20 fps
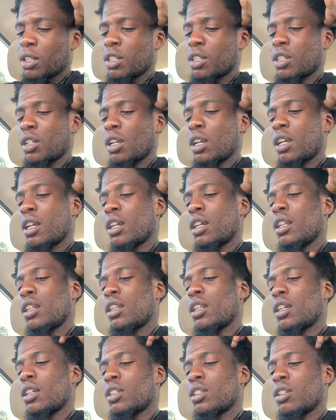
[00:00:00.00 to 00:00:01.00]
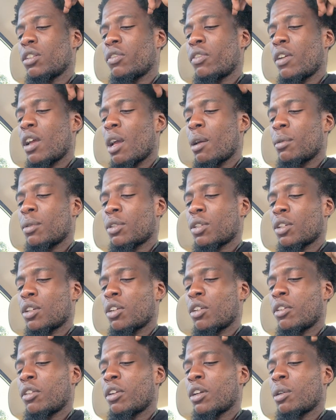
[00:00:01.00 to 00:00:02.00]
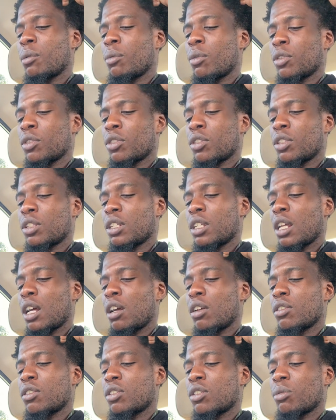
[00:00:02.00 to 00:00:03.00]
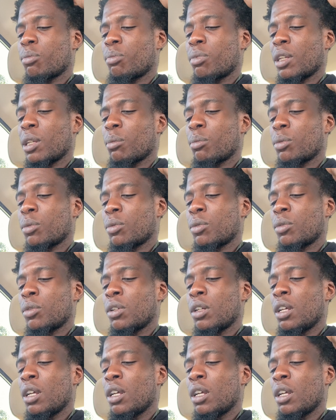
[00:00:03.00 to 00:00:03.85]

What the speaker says: giant collection of habits occurring amongst thousands of people